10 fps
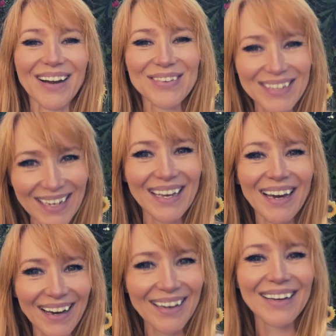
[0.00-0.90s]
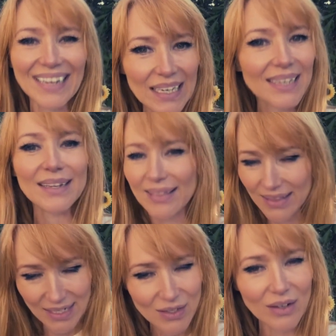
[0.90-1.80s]
I was like, Yeah,
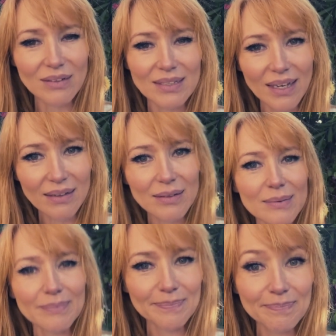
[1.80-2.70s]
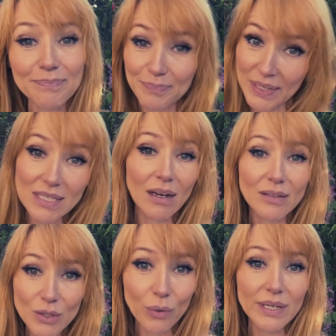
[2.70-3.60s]
that's all it says. That's all
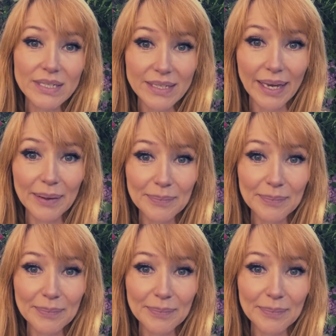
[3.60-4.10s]
it's going to say.